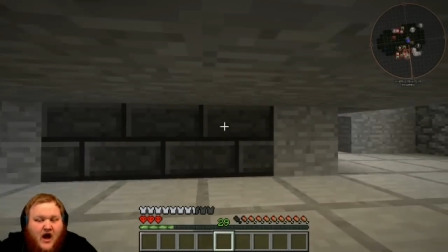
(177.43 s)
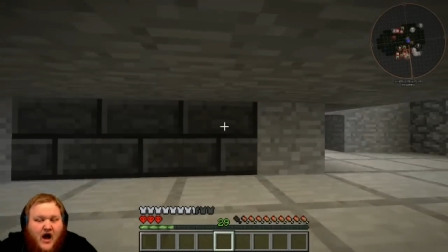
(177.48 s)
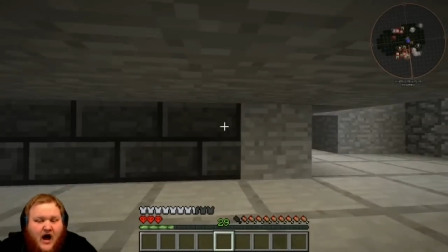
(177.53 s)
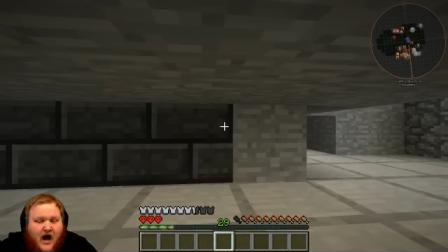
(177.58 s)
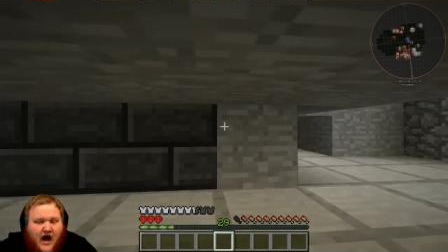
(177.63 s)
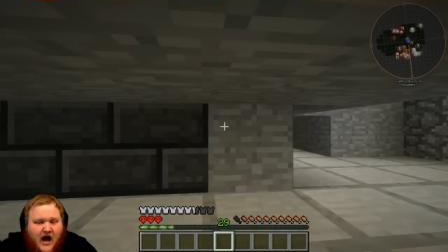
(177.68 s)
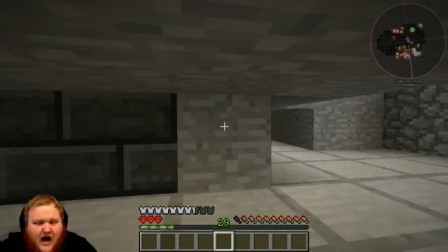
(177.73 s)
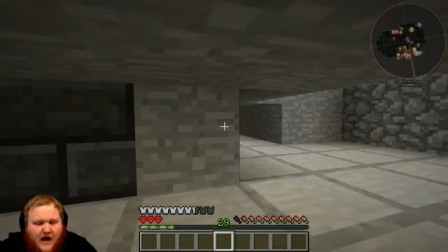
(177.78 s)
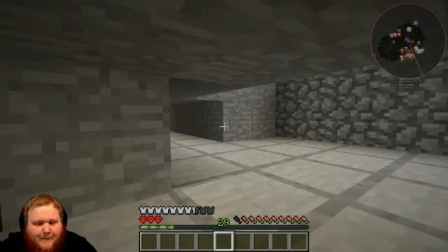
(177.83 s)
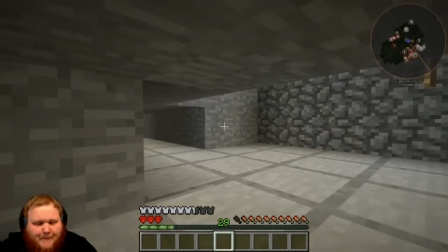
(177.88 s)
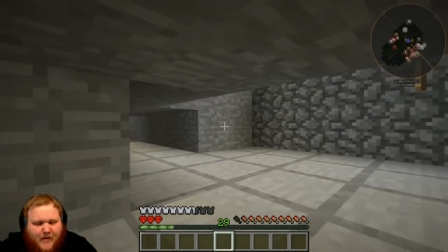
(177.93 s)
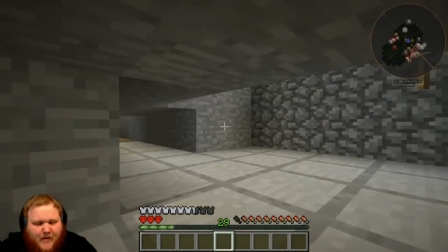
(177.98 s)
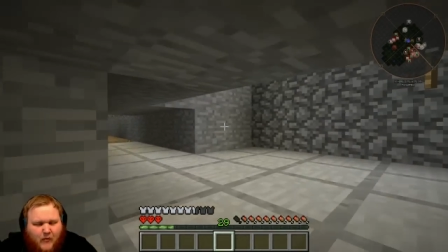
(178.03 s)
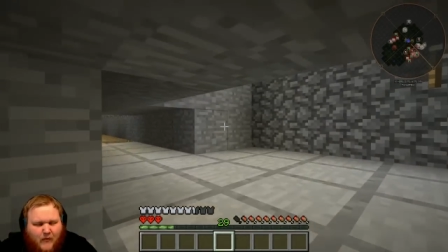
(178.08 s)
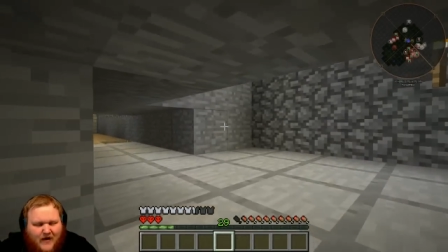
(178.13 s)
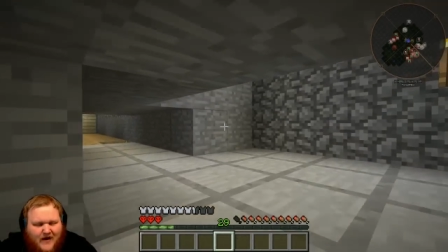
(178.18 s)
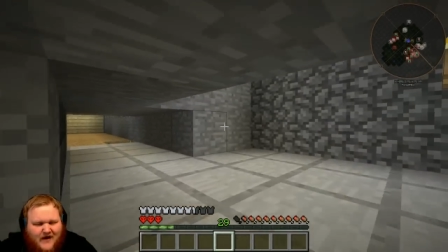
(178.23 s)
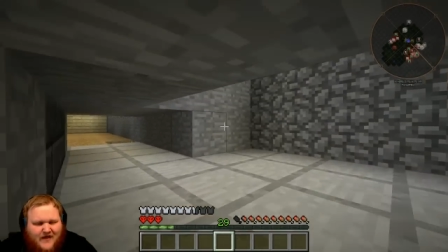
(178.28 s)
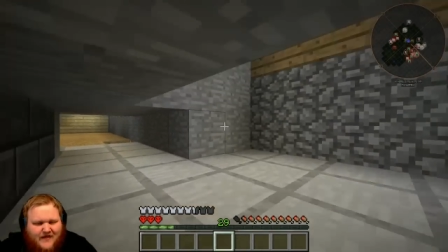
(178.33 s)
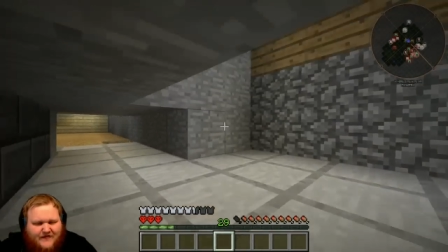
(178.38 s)
Uh, but
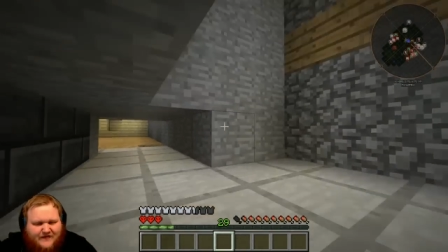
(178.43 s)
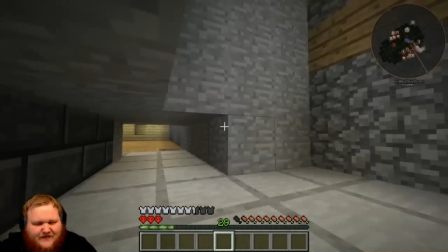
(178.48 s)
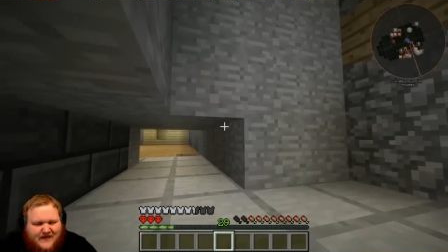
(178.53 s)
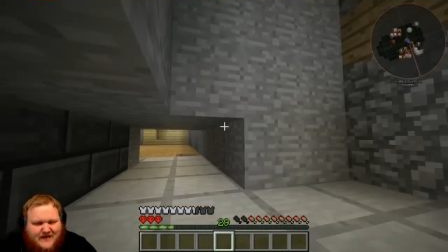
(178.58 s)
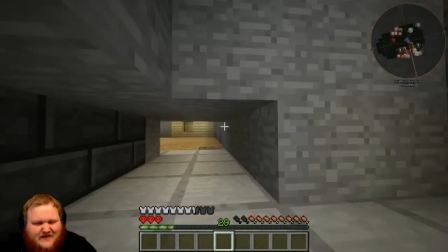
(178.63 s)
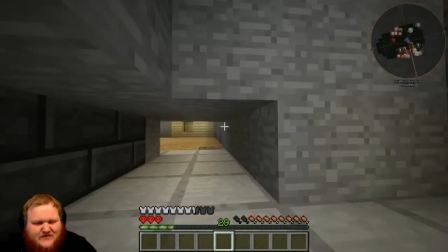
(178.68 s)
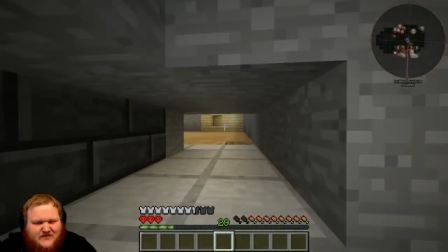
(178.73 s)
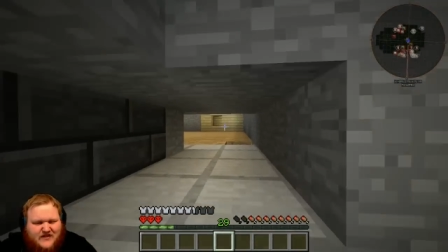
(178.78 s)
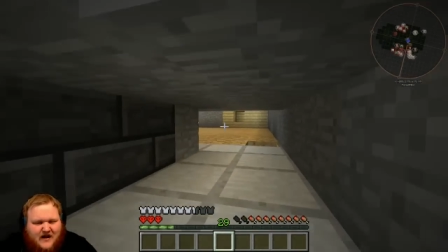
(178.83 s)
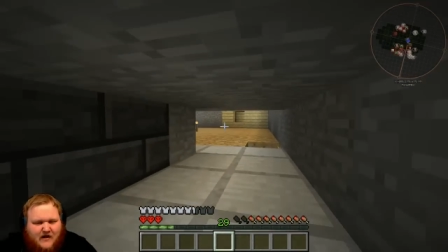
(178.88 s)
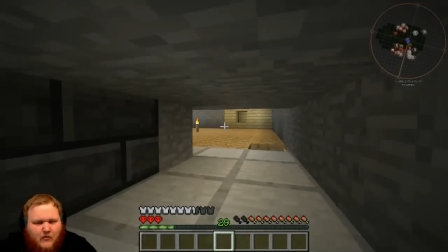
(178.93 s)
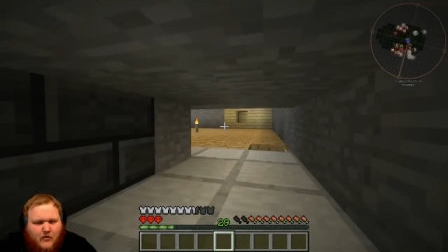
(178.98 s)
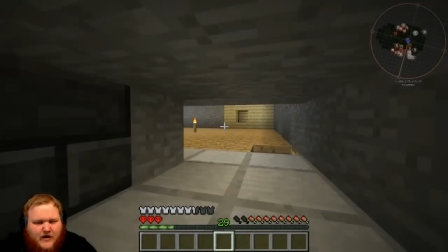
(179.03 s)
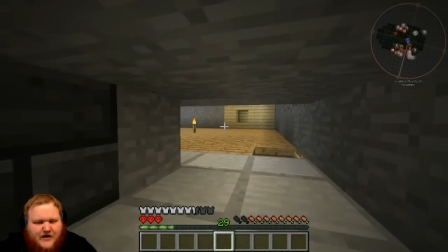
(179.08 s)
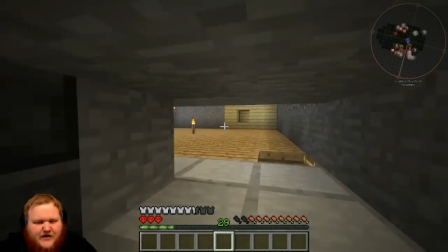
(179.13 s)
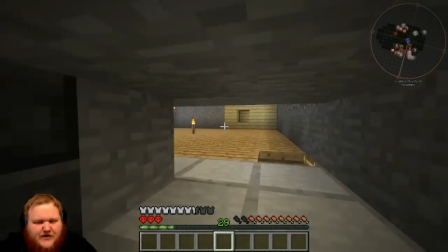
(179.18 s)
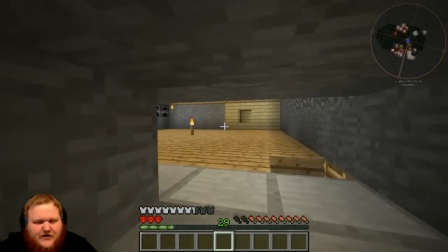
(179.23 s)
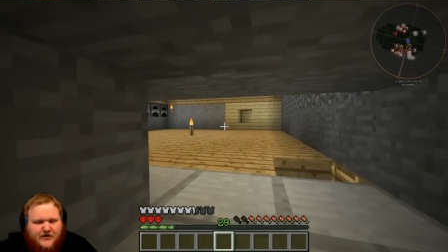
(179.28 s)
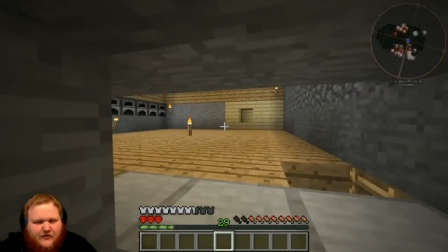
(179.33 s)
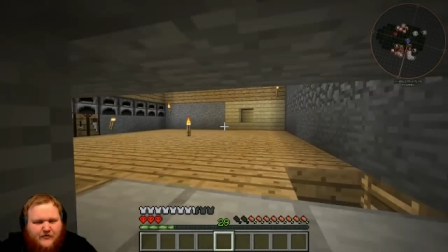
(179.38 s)
one of the things that I want to
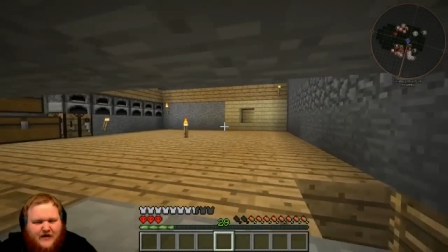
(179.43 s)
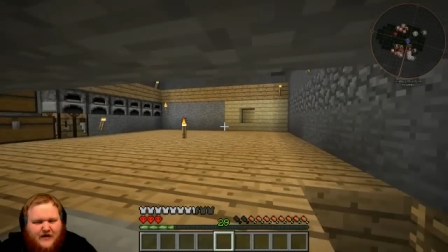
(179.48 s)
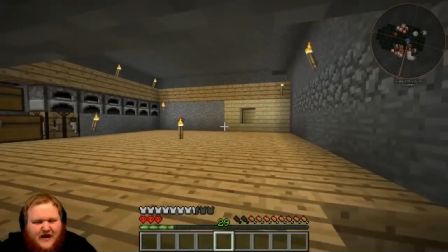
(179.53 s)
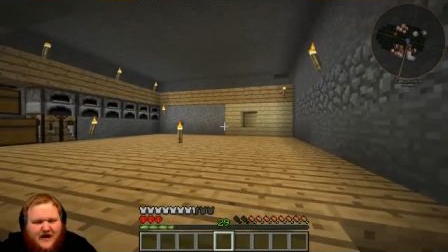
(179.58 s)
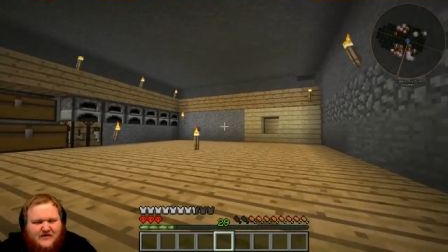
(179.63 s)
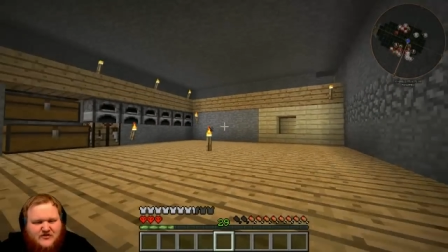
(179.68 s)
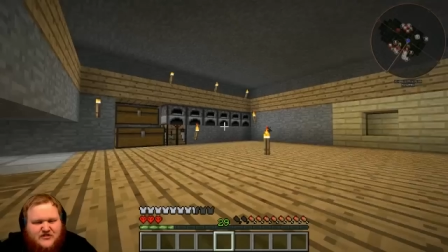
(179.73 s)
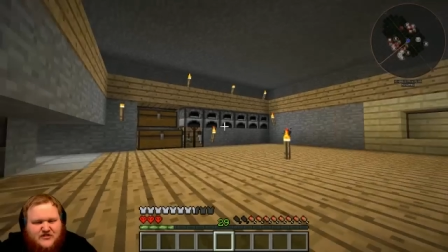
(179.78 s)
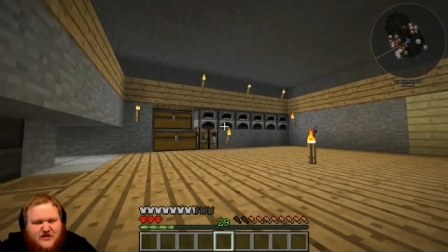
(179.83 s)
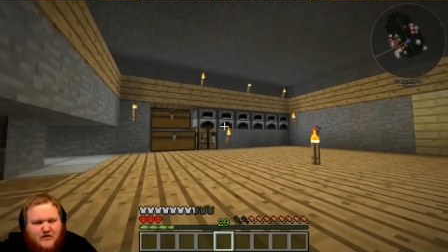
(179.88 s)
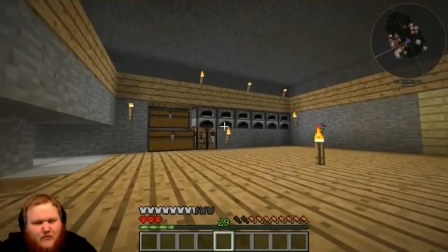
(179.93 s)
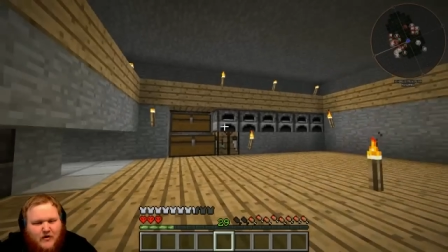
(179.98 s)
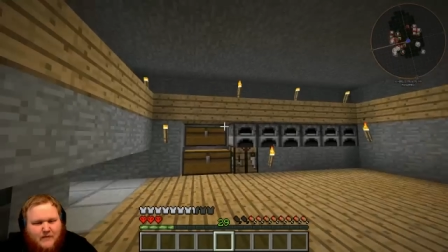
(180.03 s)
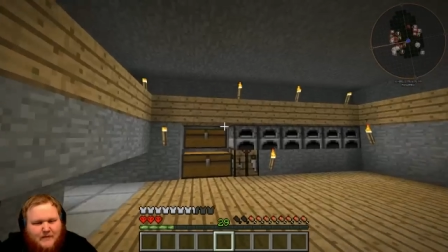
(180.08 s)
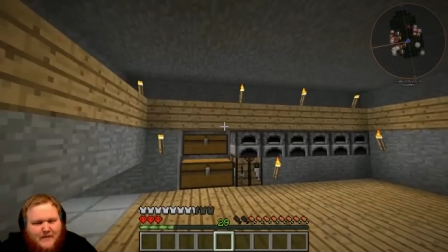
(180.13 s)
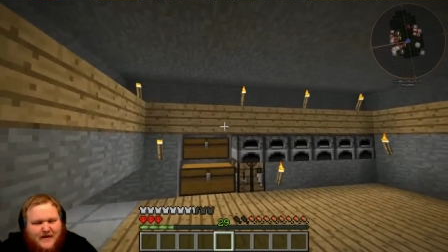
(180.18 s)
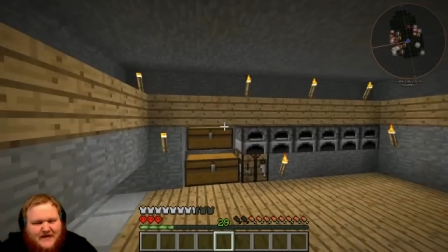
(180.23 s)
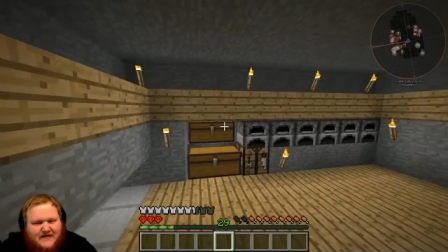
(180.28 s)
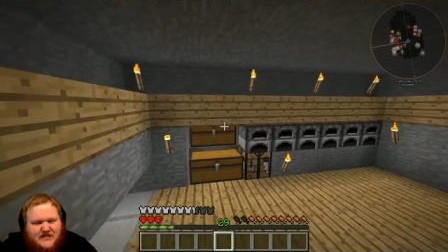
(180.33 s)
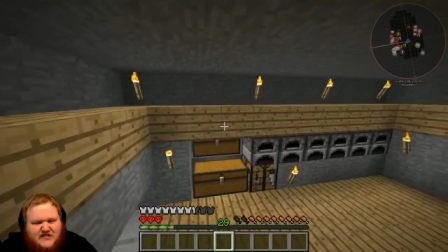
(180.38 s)
do, guys, is I want to
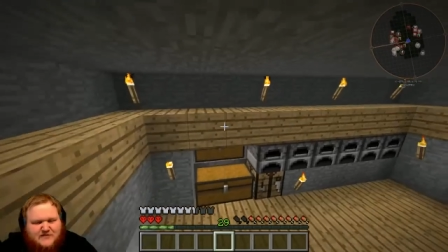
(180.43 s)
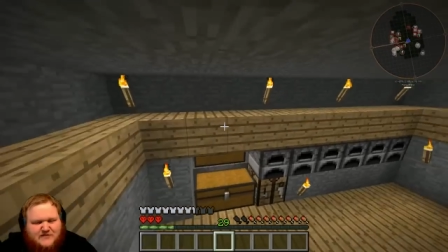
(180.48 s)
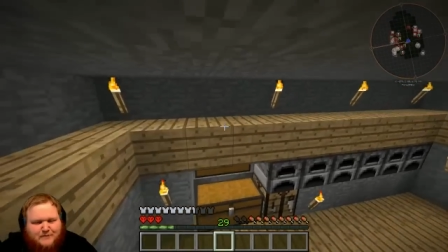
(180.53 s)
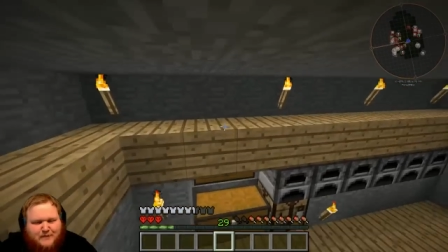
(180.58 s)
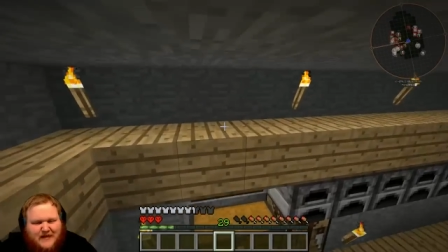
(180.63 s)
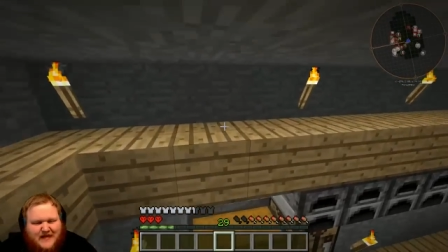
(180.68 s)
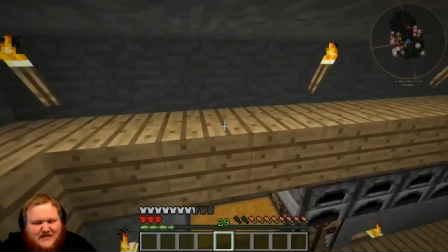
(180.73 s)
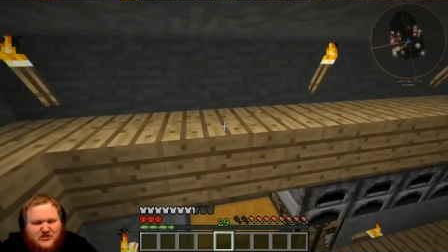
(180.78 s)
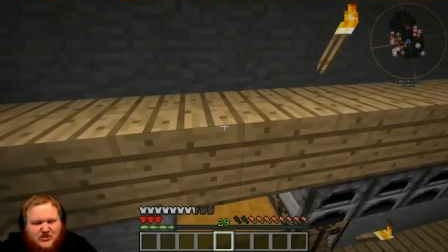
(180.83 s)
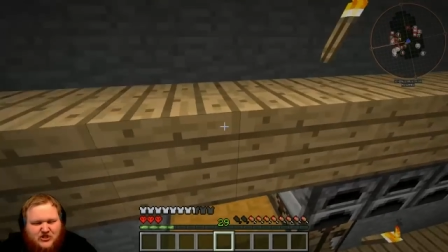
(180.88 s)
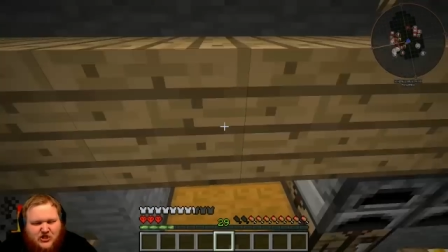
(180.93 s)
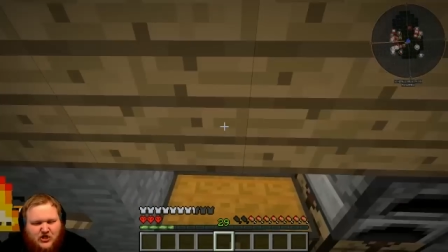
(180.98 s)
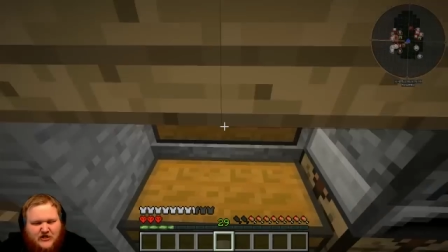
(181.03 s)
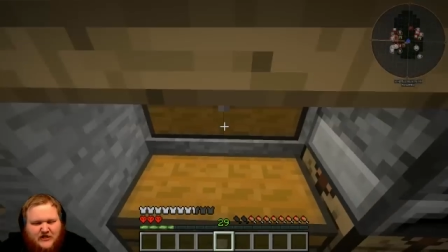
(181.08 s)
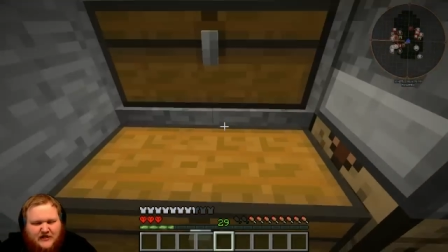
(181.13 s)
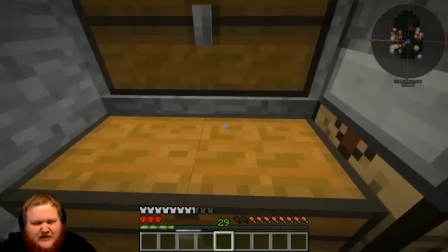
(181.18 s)
make this place look a